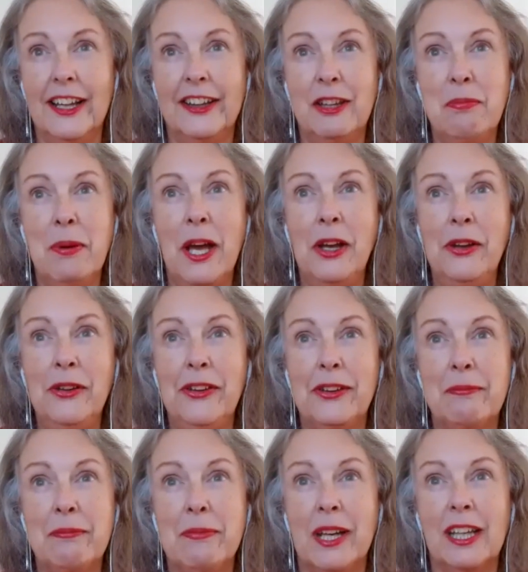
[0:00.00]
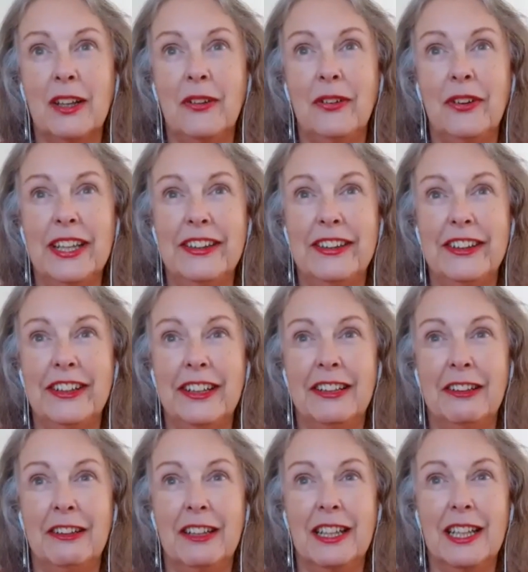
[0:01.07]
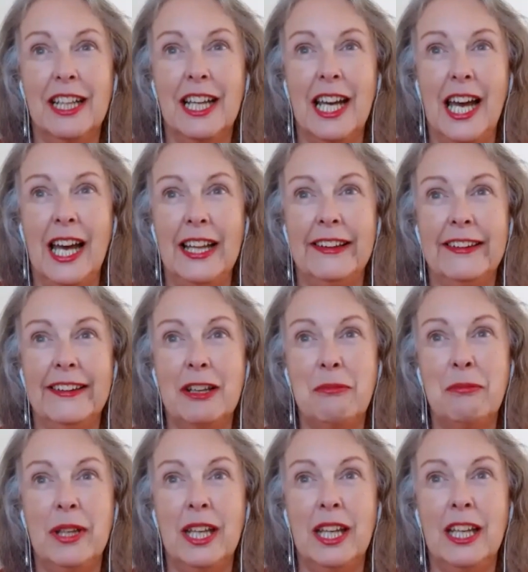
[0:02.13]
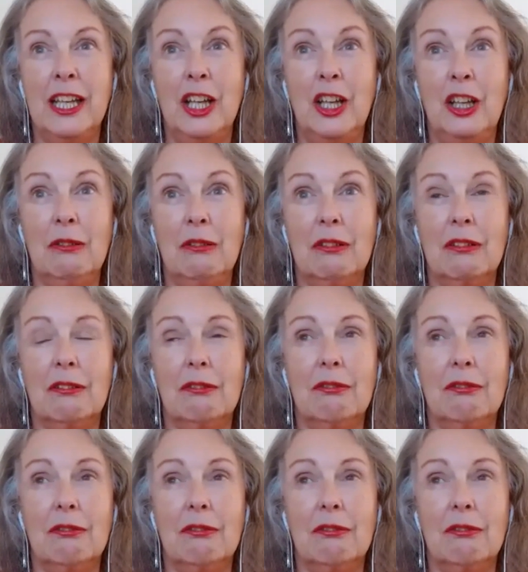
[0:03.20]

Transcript: I suppose my question, as somebody